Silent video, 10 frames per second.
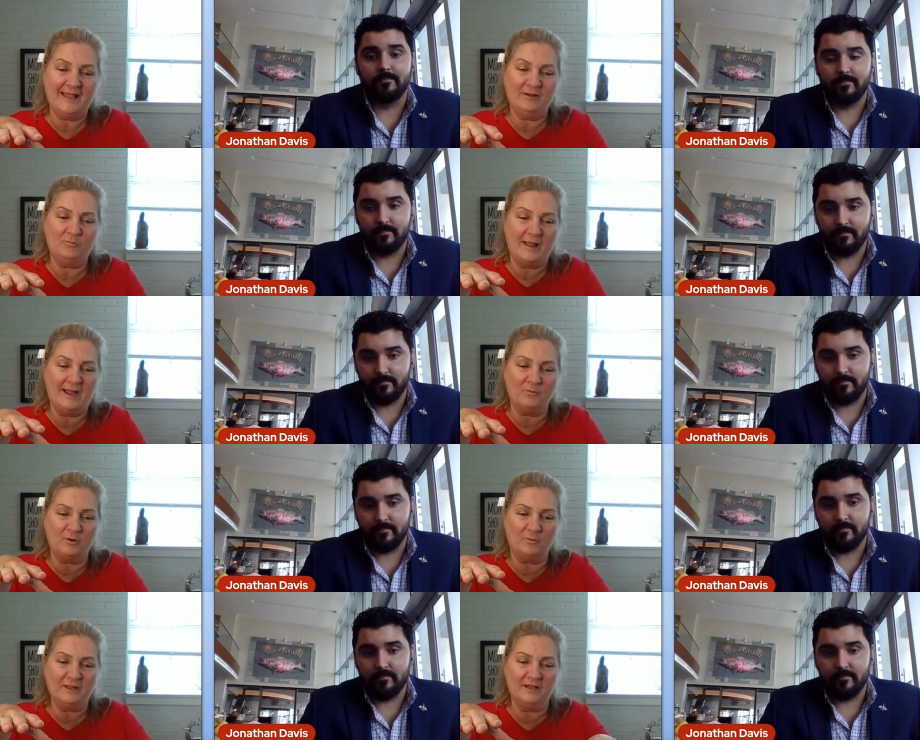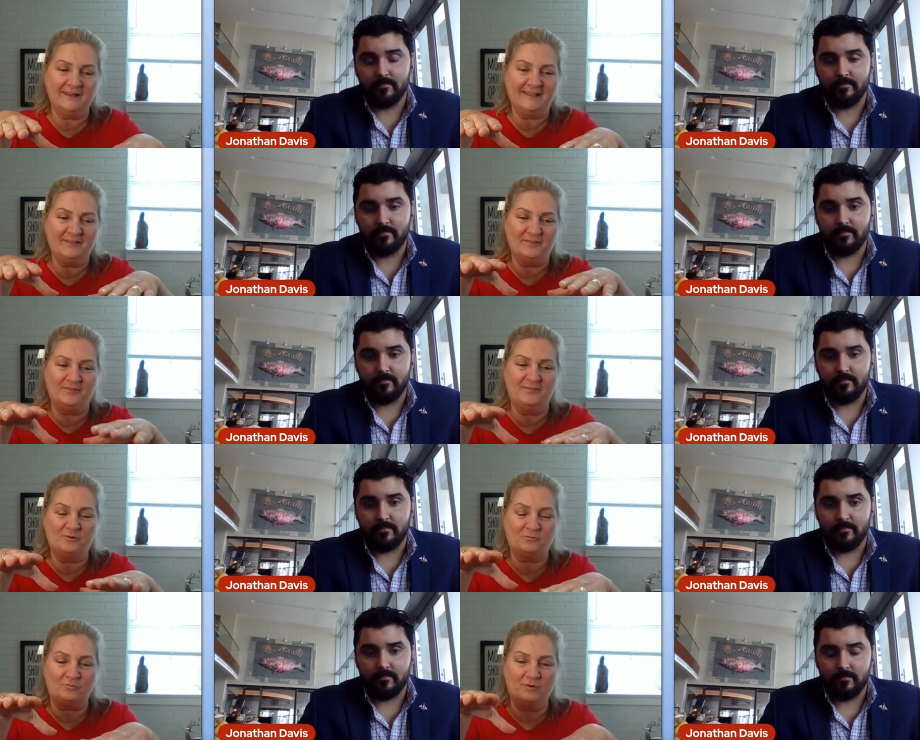Speaker 1: how, how are we going to get
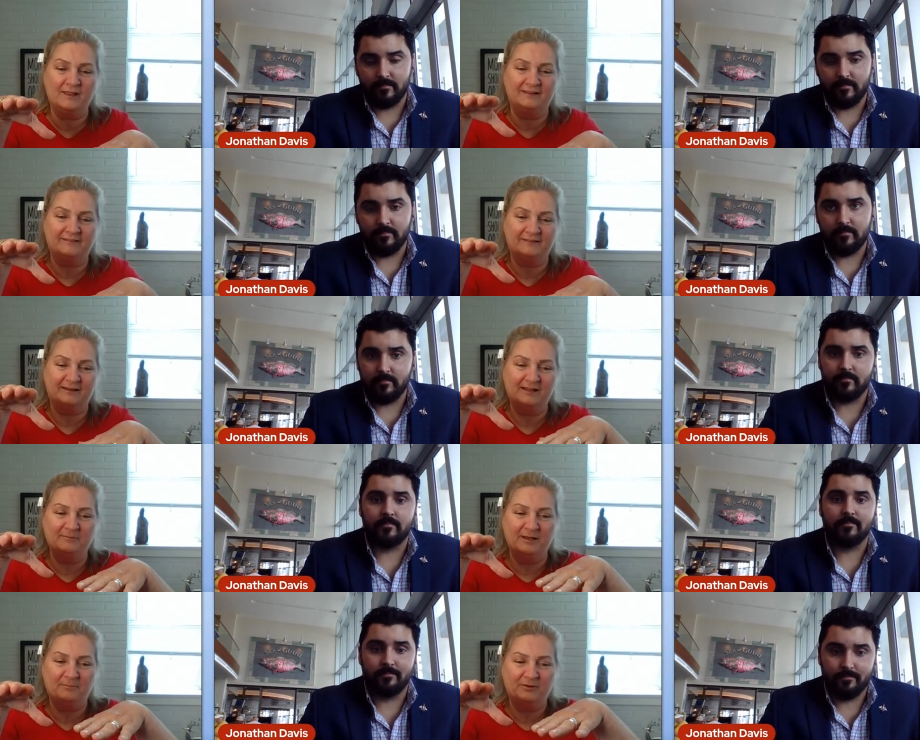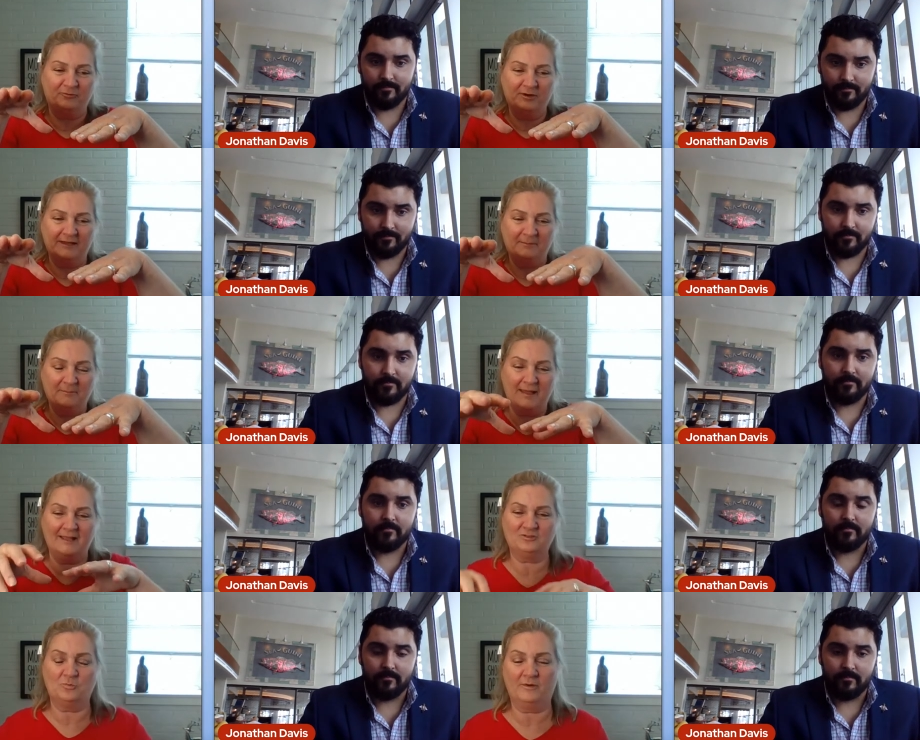the rents to come up and really
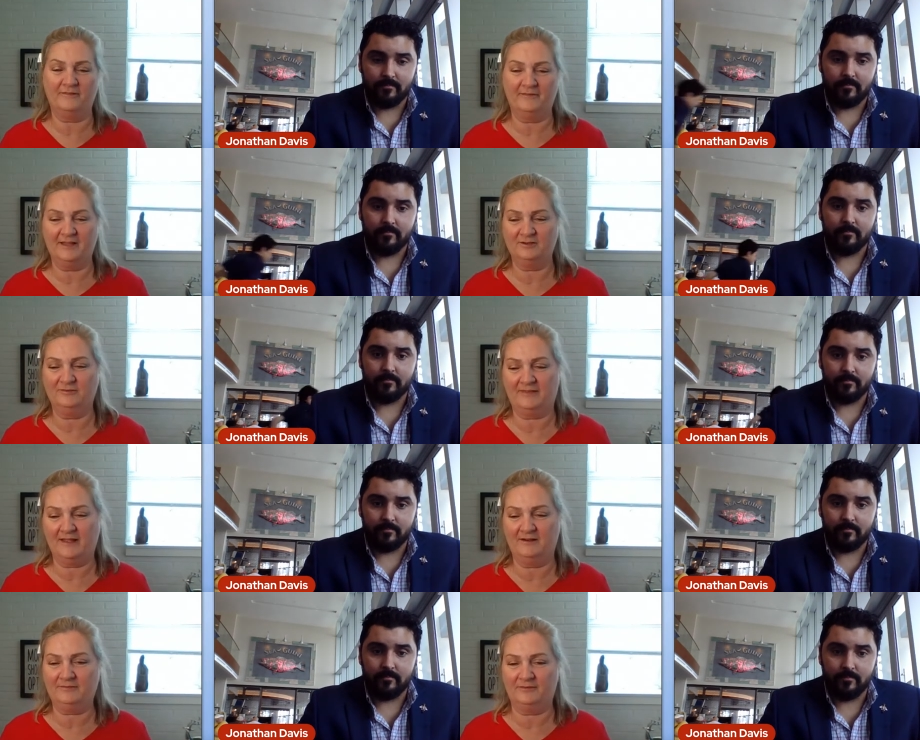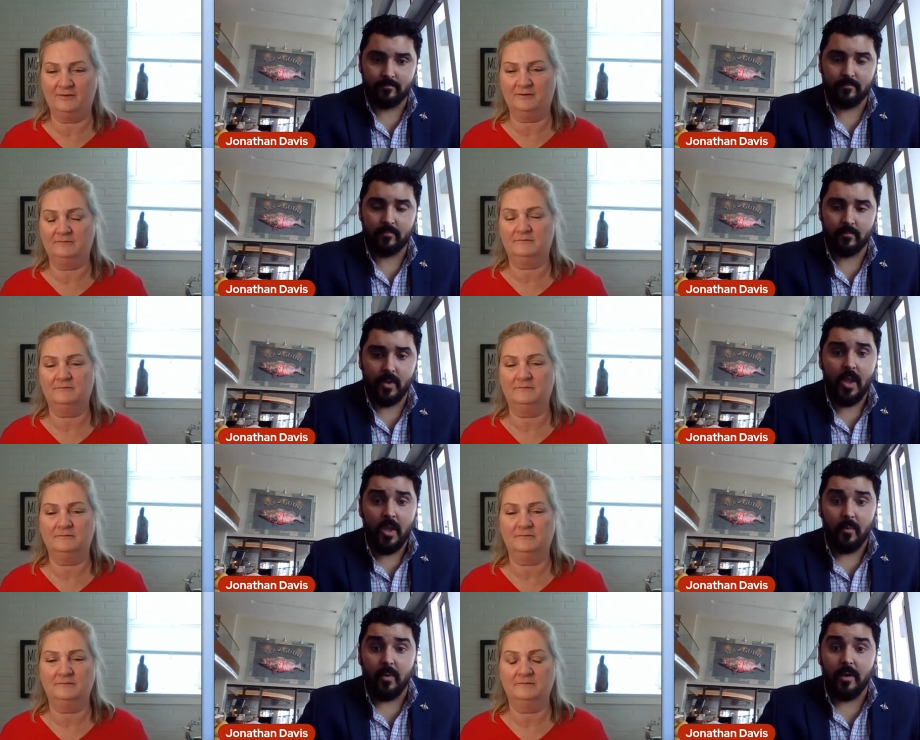match where the values of the house are
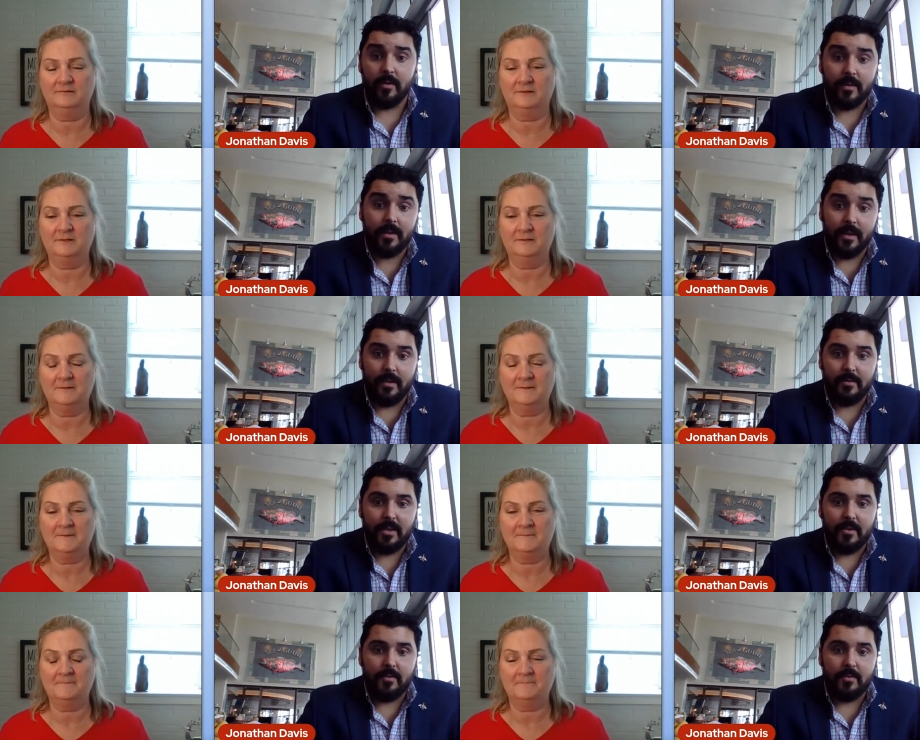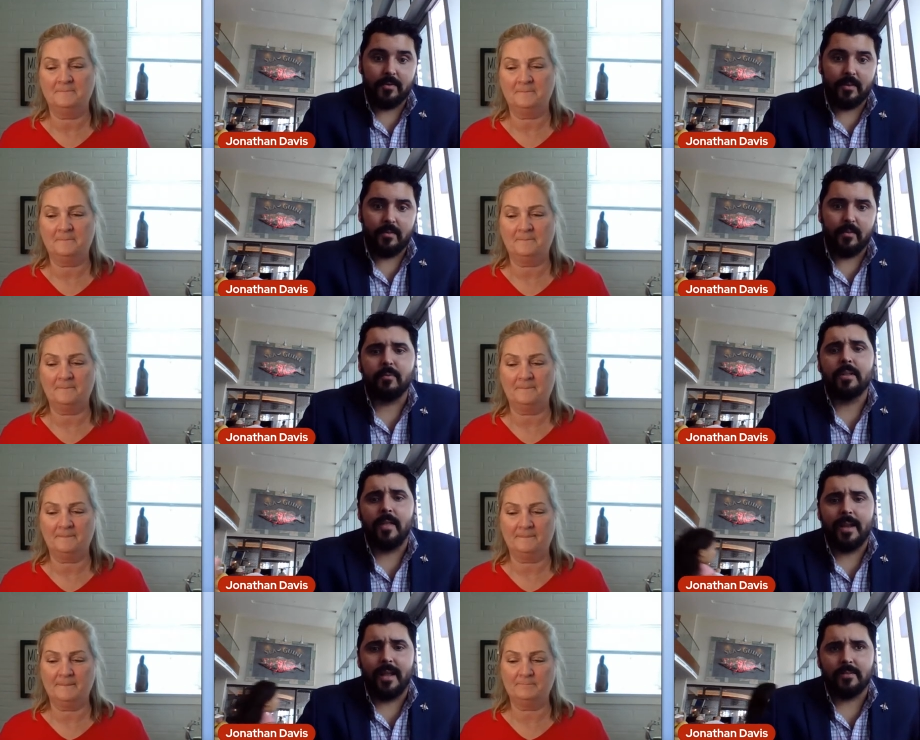
Speaker 2: well yeah you know and, and the rent in
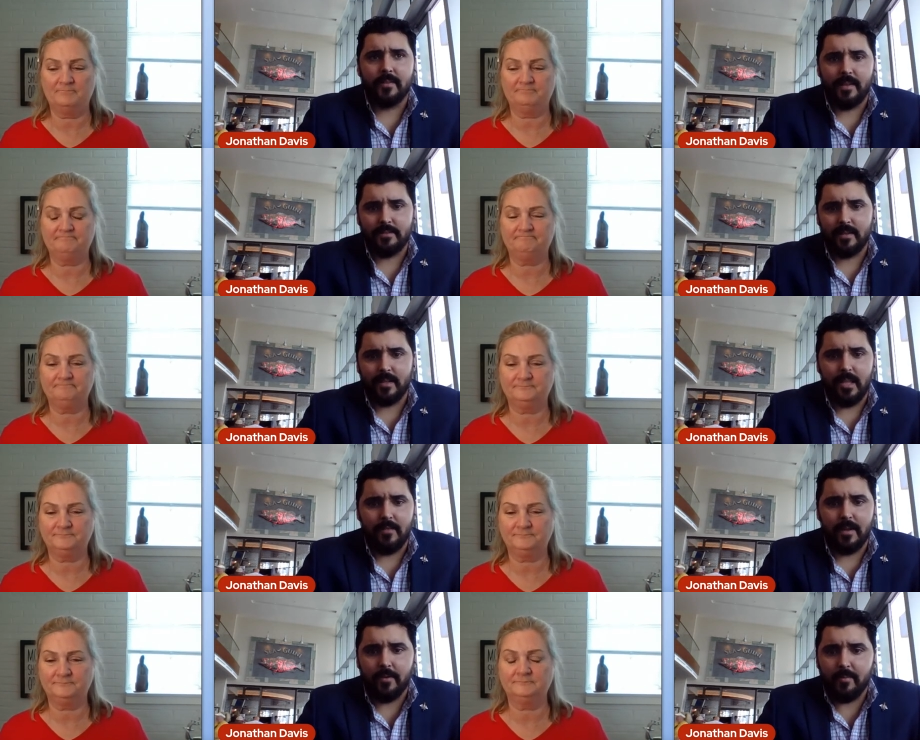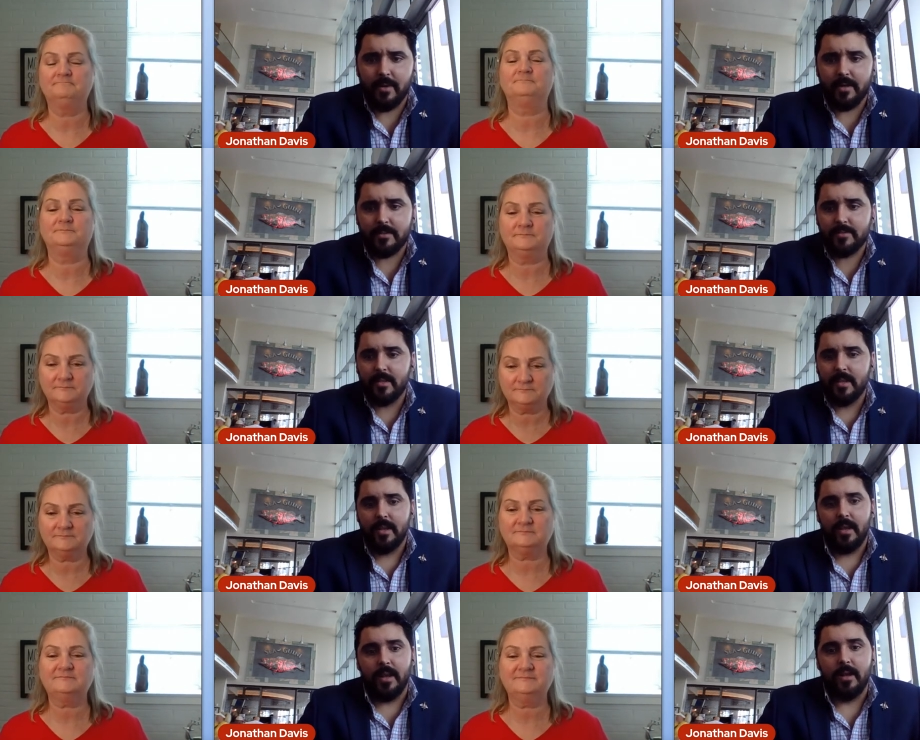that house i think it's like 1100 bucks
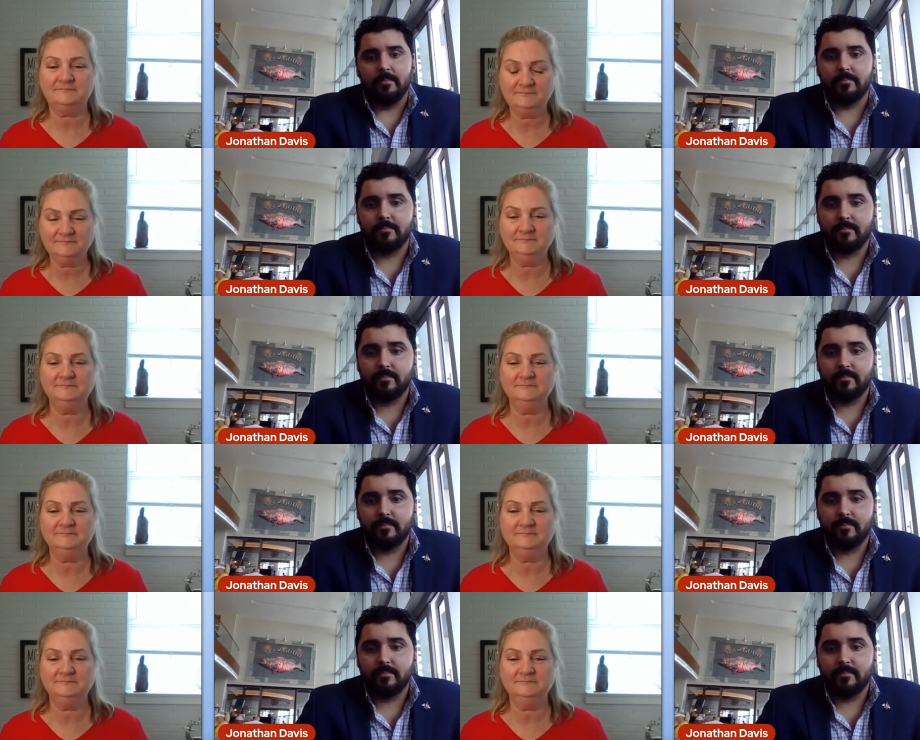um,